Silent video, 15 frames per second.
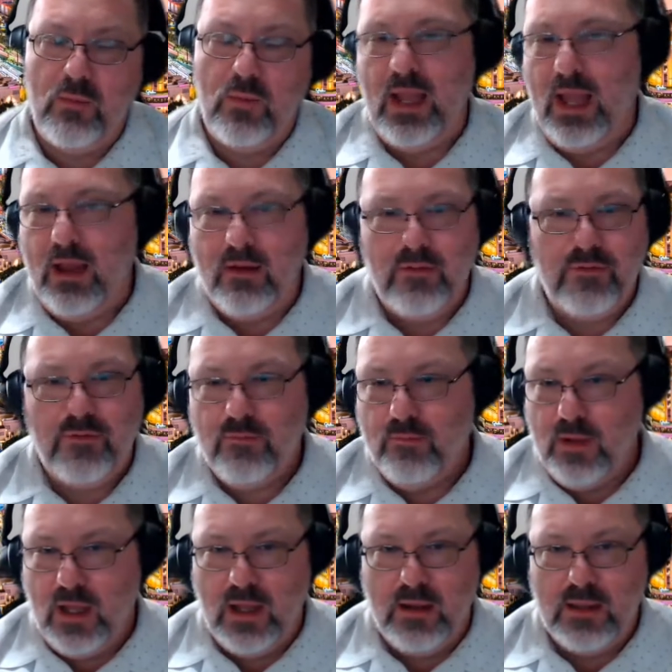we
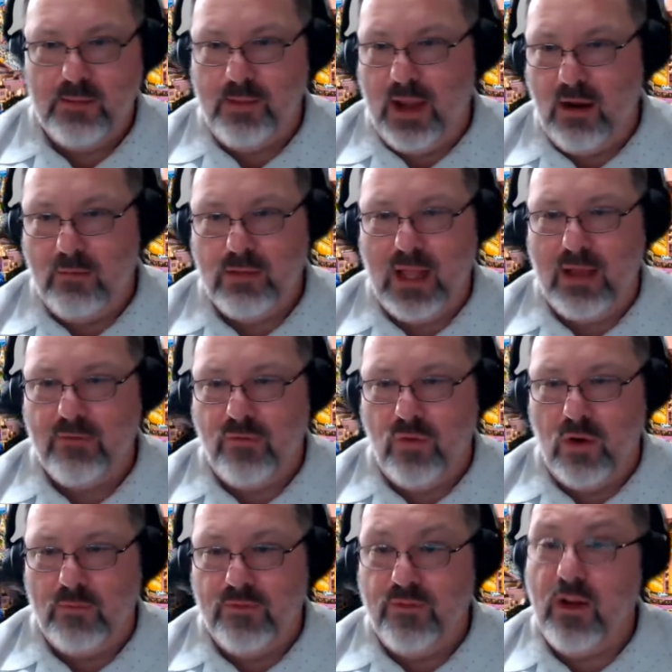have the Power
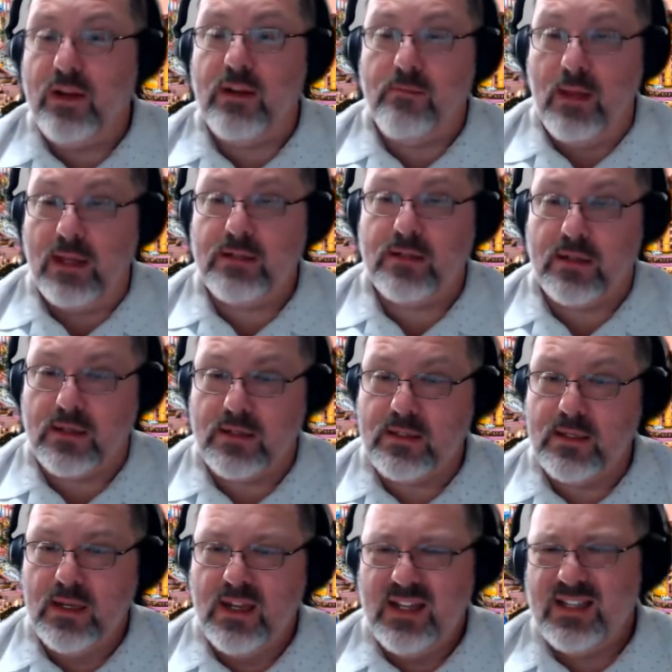Platform
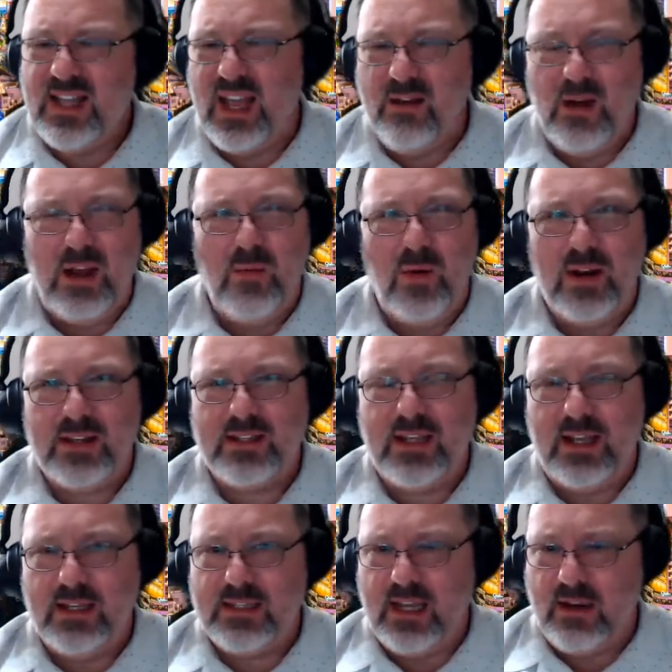fundamentals. So I want to
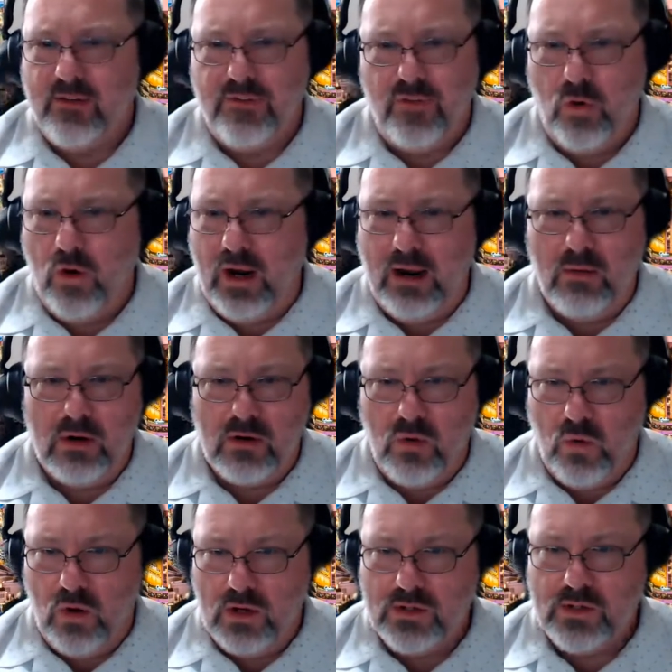say it's like a 4-hour
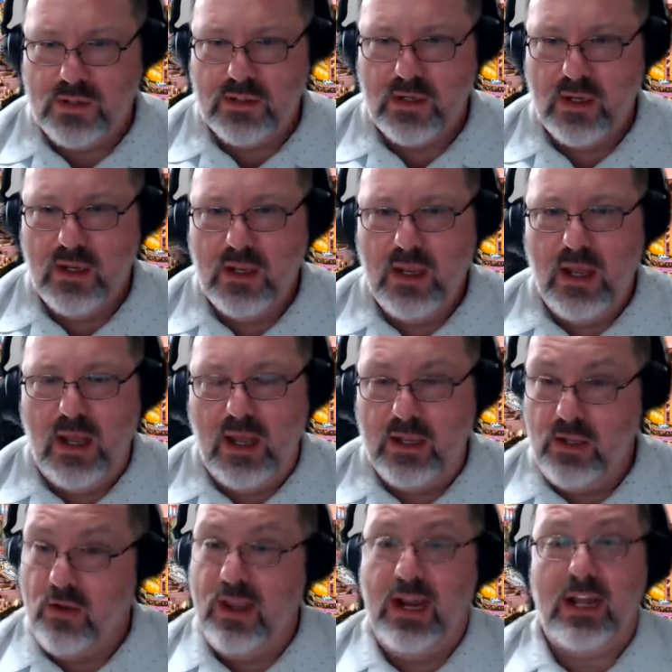course.
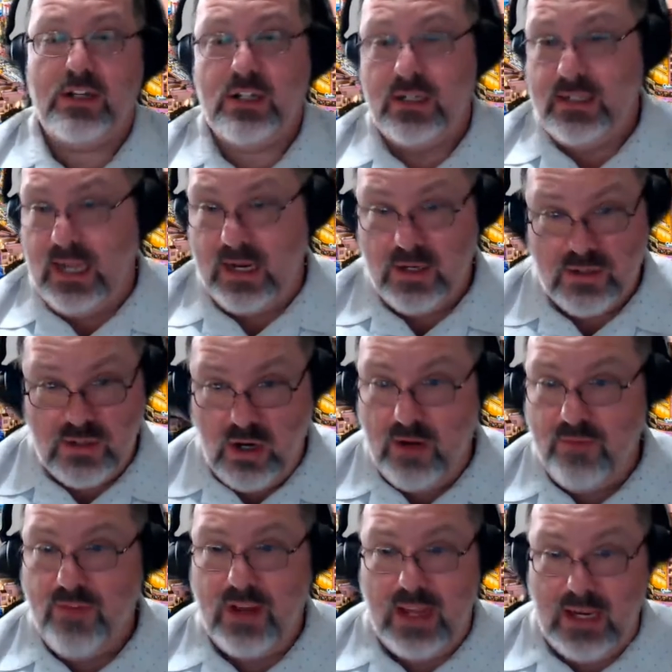You can actually take a
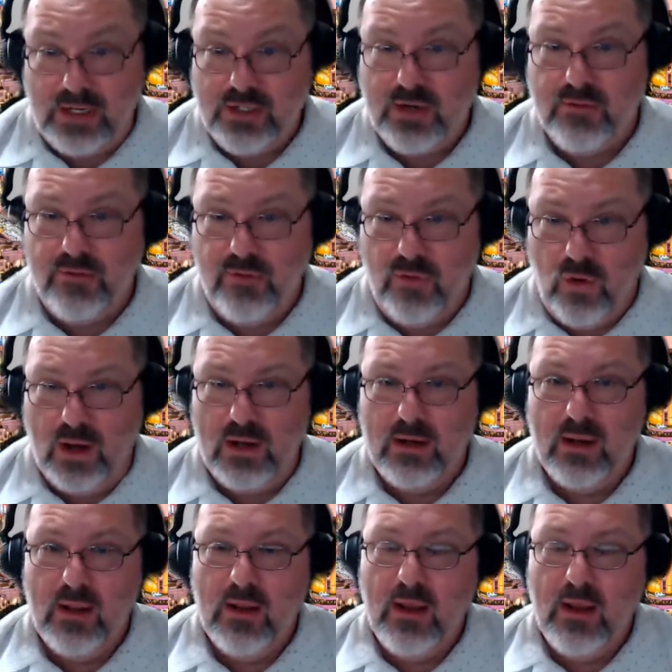certification for it.